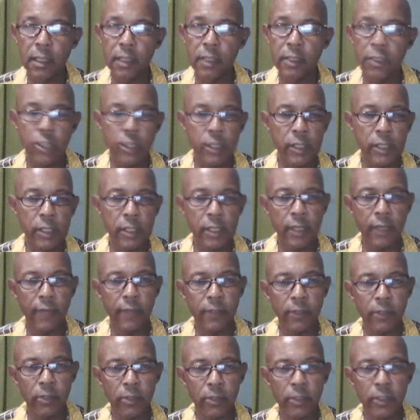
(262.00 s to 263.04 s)
uh, just
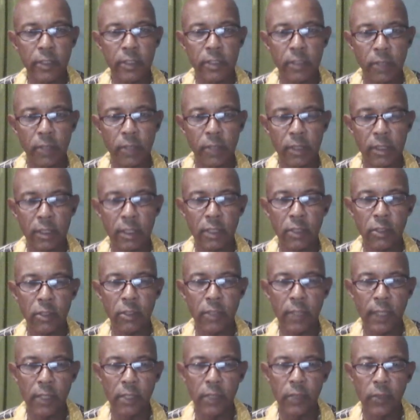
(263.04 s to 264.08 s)
after Christmas in
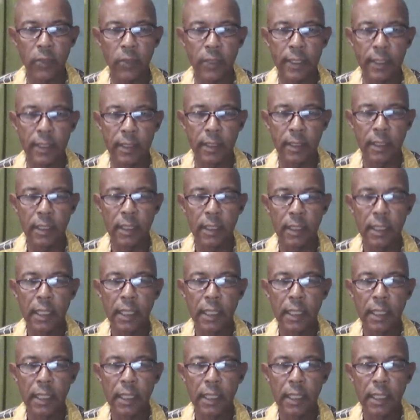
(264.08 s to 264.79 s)
2020.